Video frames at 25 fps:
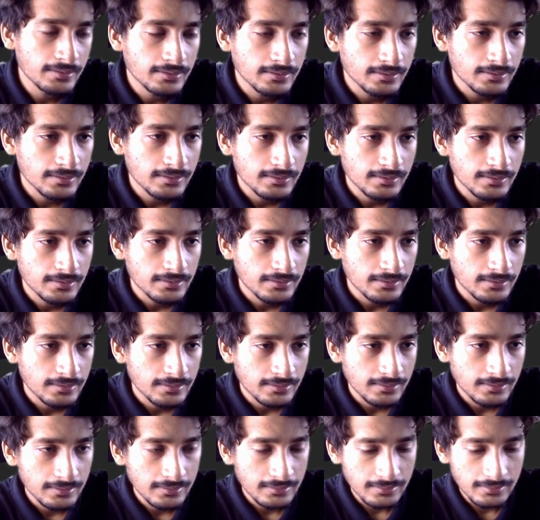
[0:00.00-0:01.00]

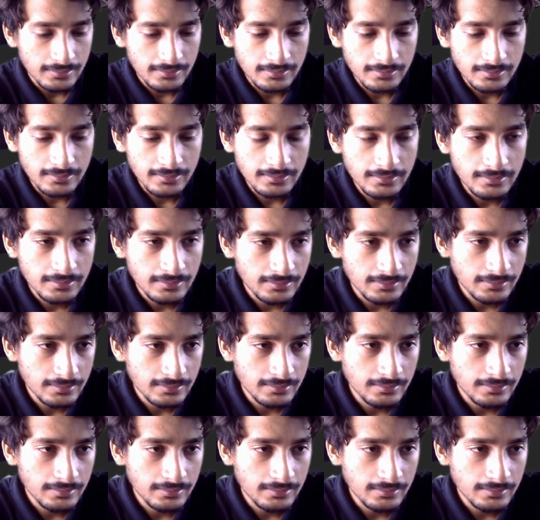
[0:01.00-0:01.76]
Nobody speaks.